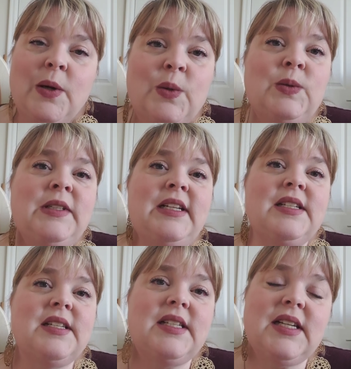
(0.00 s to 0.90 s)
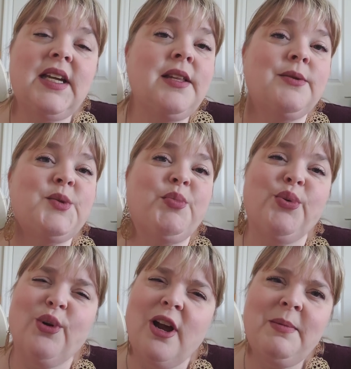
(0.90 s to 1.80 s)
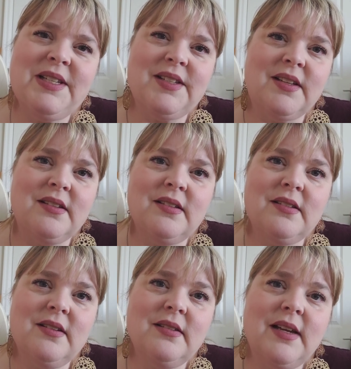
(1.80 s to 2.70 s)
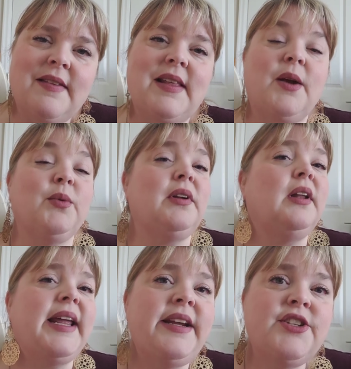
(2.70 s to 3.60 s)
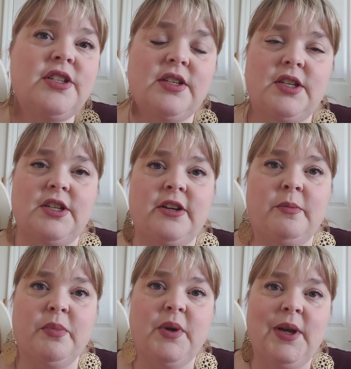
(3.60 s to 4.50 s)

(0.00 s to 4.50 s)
Only to see those promises and that relationship